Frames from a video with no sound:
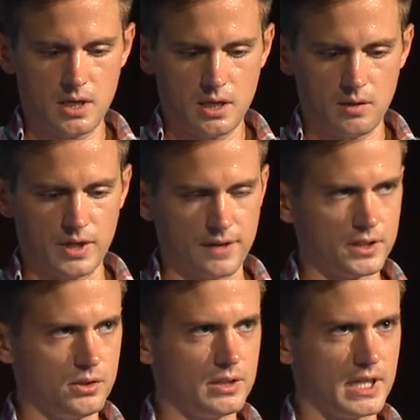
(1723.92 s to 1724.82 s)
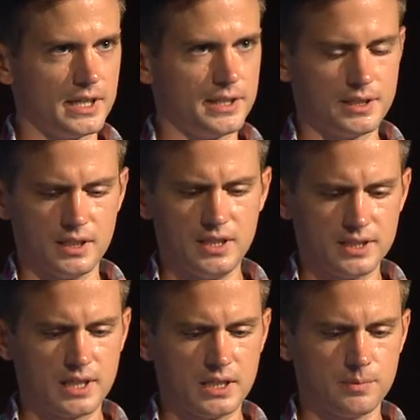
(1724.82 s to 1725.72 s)
We have to do that, I think, in
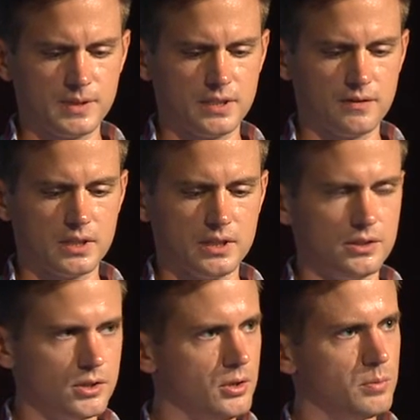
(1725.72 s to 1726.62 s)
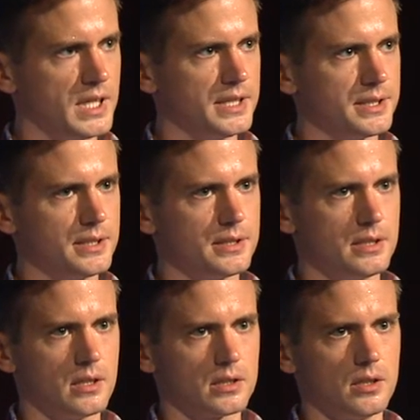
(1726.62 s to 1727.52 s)
this case specifically in 2 places
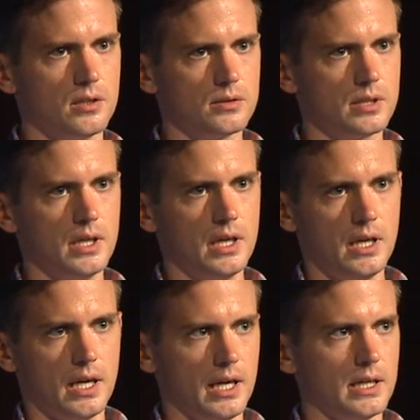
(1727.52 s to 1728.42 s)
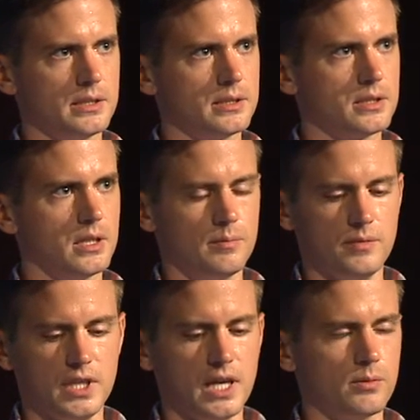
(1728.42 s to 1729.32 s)
in our code, and
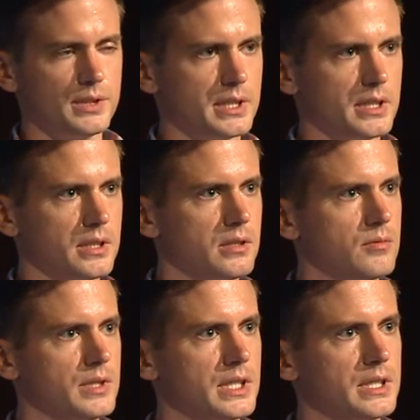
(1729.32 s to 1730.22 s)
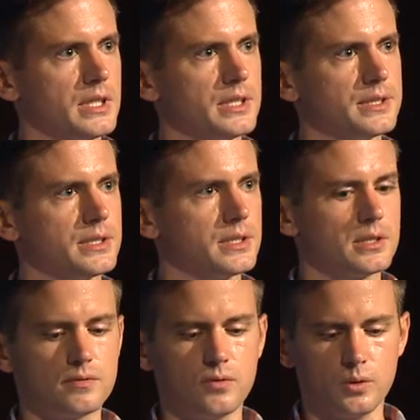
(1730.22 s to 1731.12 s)
now we get
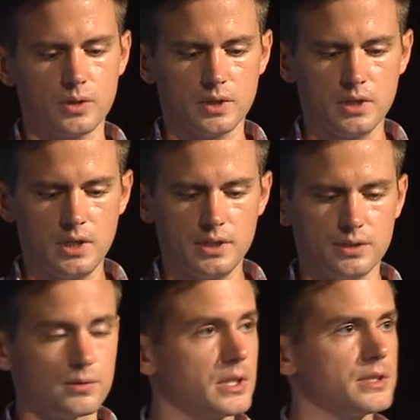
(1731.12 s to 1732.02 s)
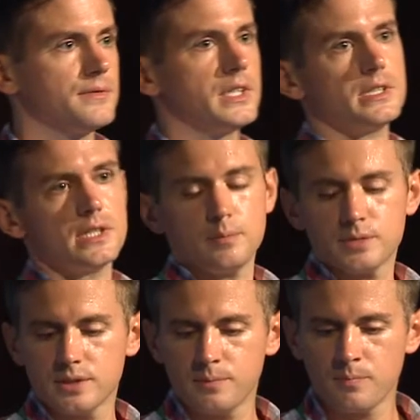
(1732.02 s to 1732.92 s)
instances for these recursive data types.